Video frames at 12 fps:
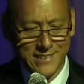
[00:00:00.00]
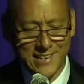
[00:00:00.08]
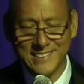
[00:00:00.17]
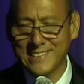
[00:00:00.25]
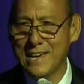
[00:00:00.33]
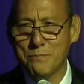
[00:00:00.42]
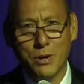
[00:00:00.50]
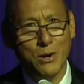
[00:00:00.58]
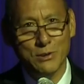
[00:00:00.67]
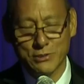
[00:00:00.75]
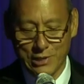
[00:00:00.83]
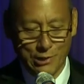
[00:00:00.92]
Besides, they
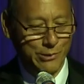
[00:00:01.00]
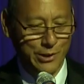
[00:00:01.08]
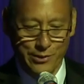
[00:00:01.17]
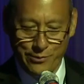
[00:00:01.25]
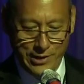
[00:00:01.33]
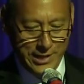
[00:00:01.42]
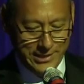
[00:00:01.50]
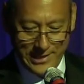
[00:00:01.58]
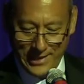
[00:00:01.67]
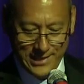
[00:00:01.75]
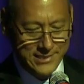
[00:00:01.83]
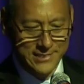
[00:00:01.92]
pose no real threat
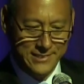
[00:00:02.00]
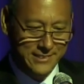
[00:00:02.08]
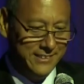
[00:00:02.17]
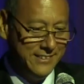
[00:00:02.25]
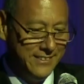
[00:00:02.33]
to us.